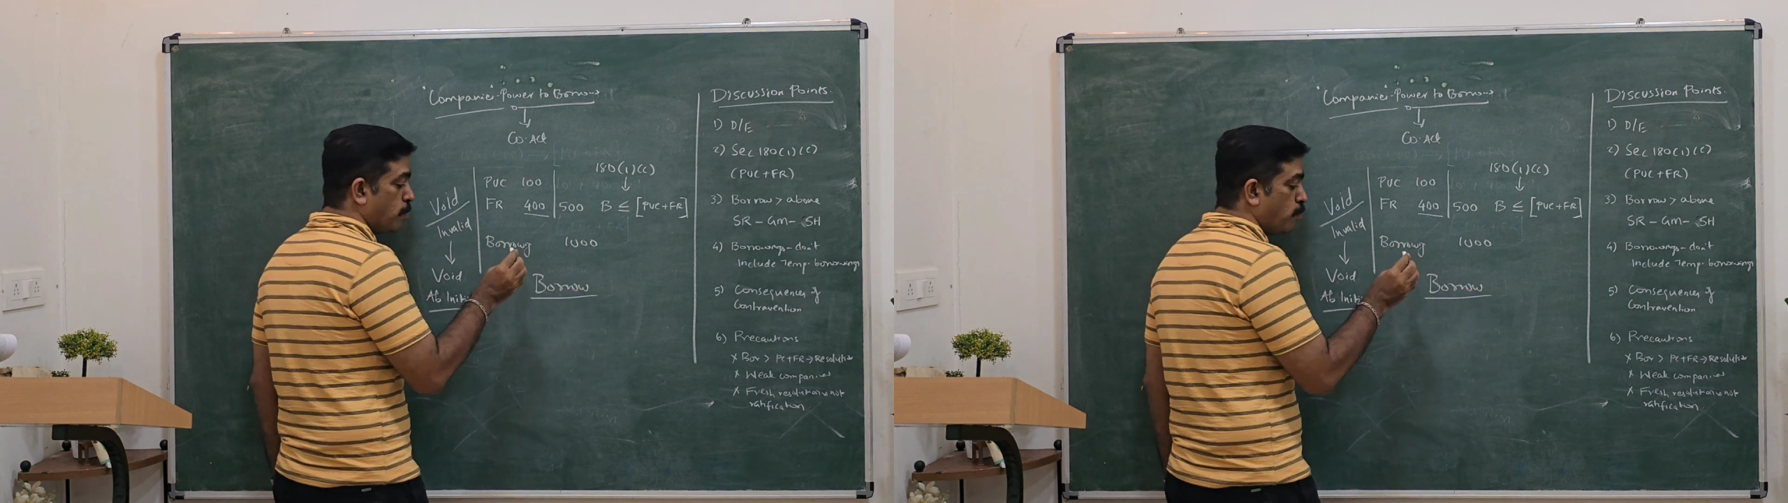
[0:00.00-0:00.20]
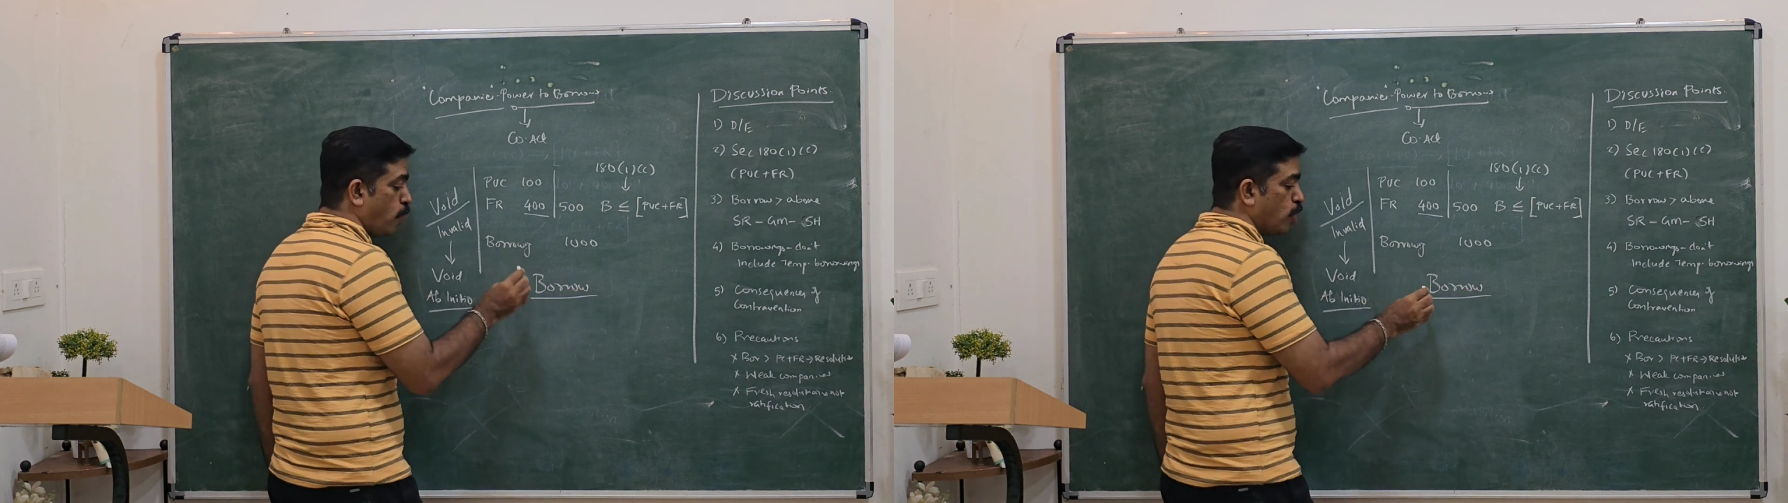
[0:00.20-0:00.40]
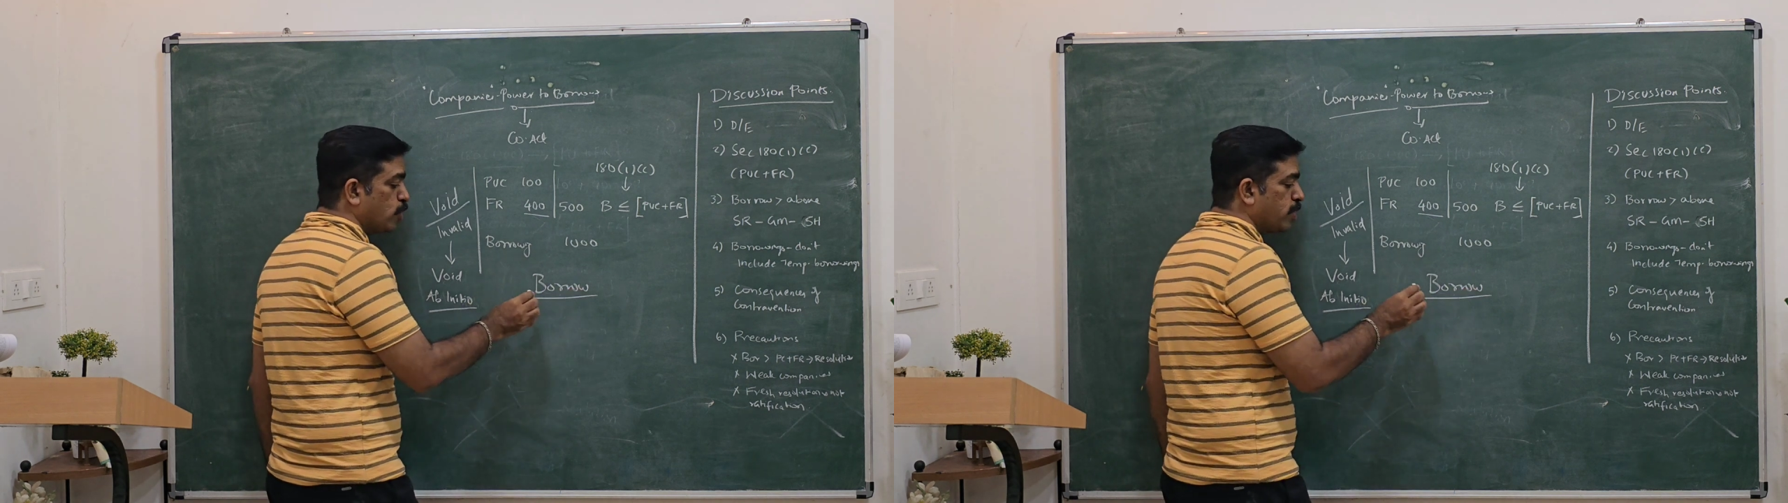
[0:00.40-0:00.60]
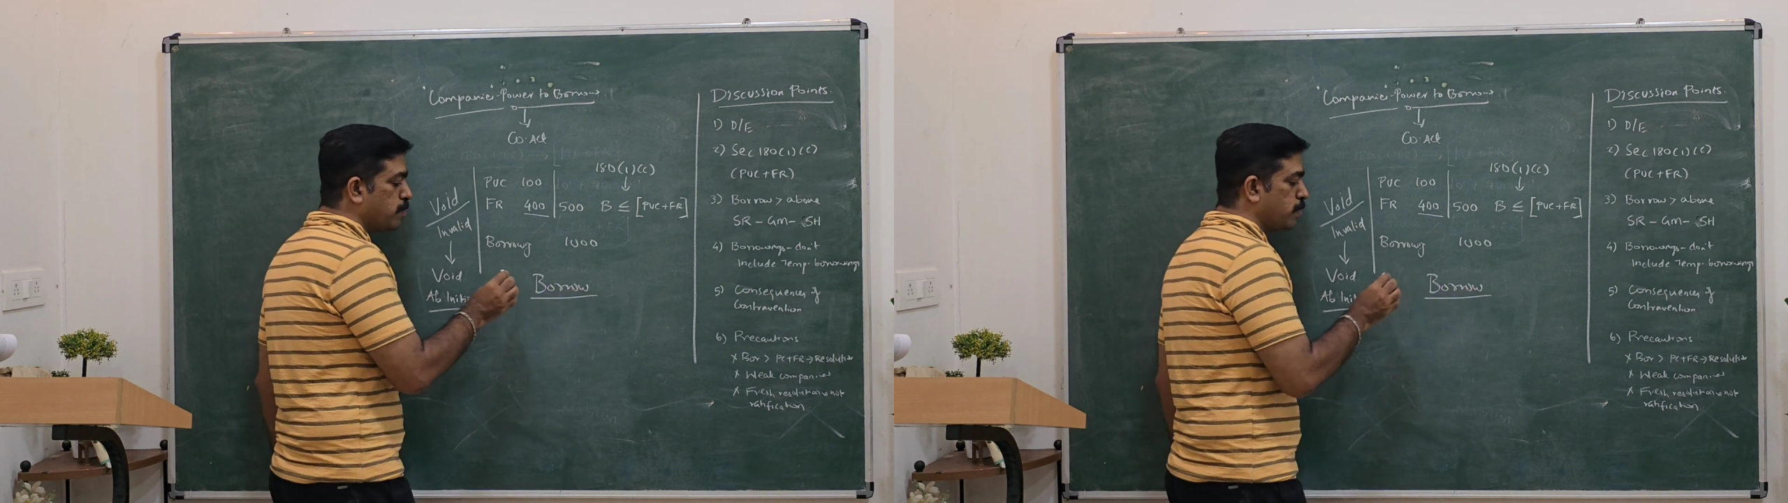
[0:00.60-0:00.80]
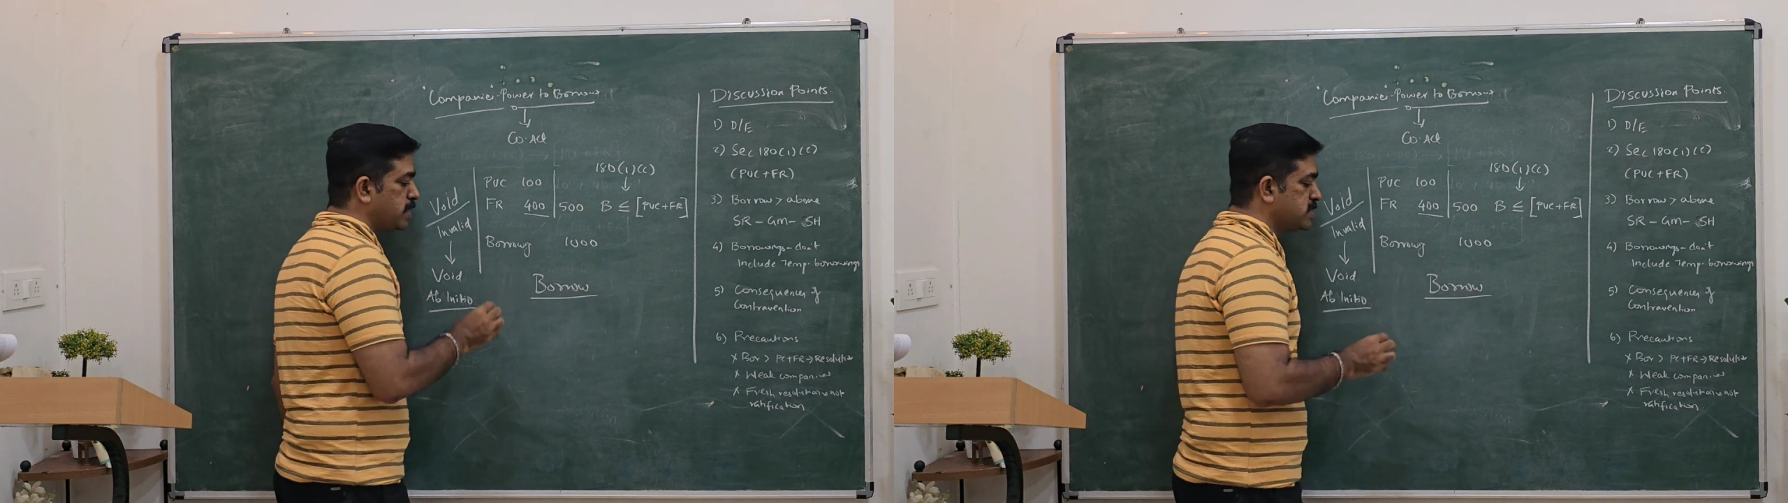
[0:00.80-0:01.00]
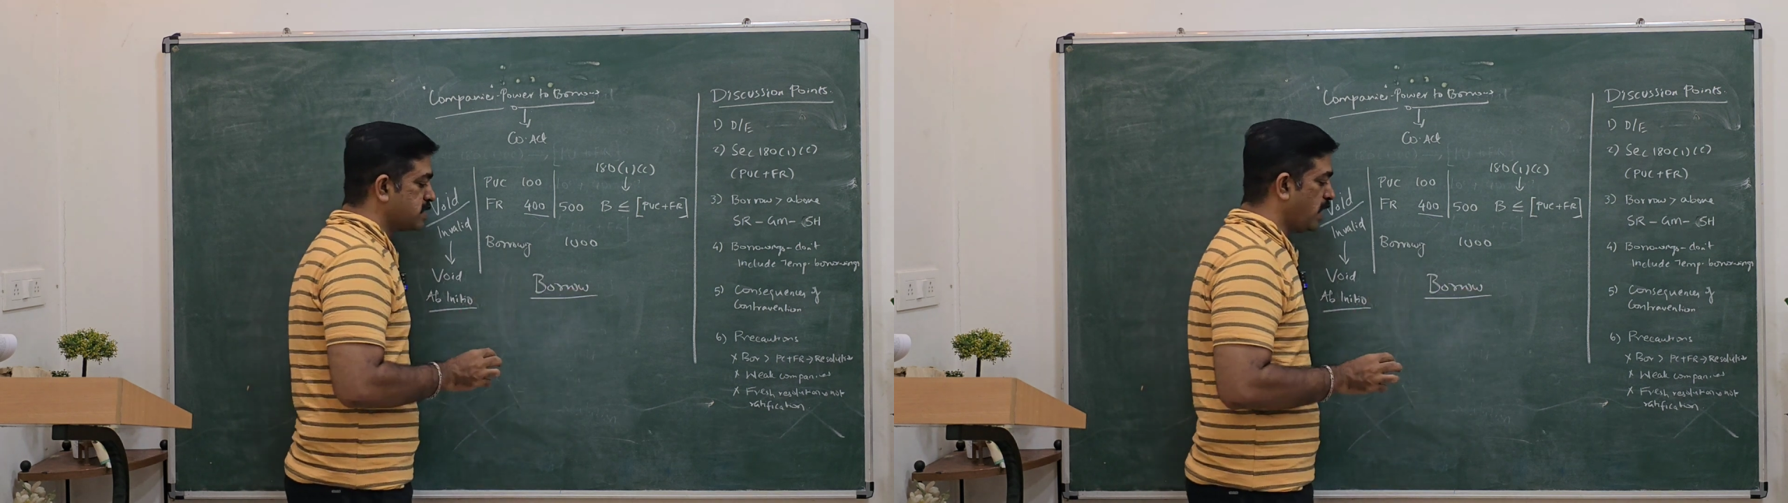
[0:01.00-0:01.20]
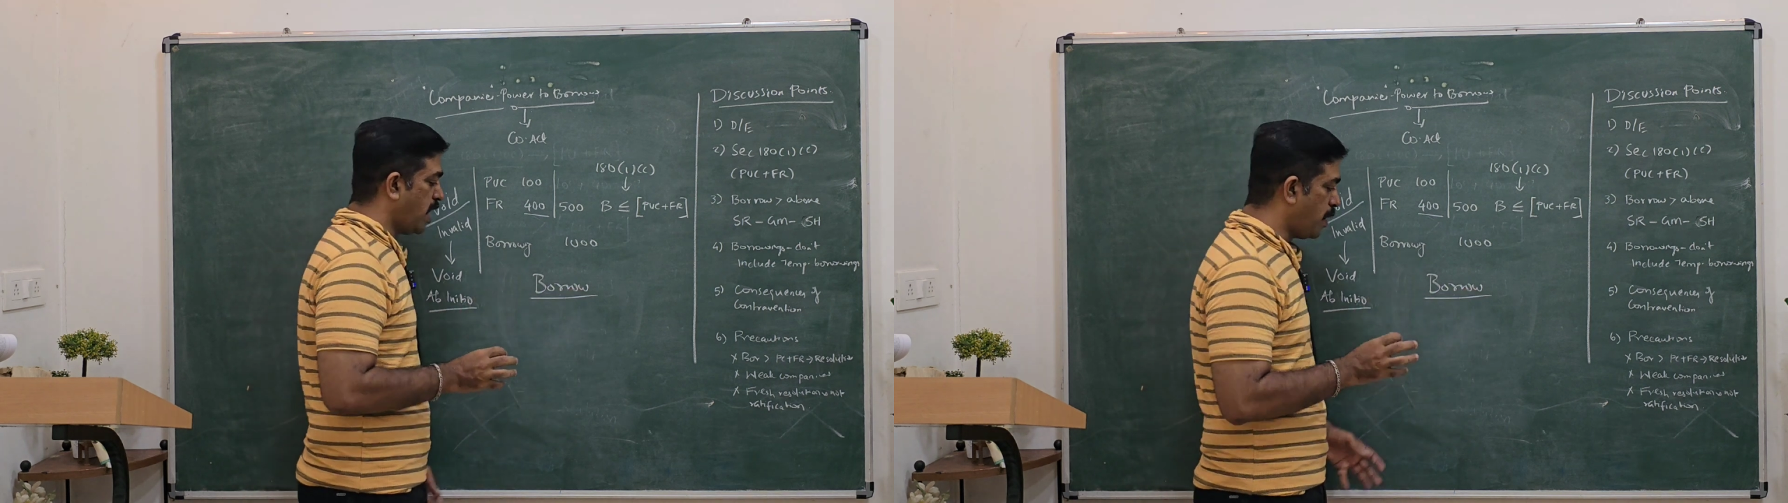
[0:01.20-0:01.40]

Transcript: Borrowing means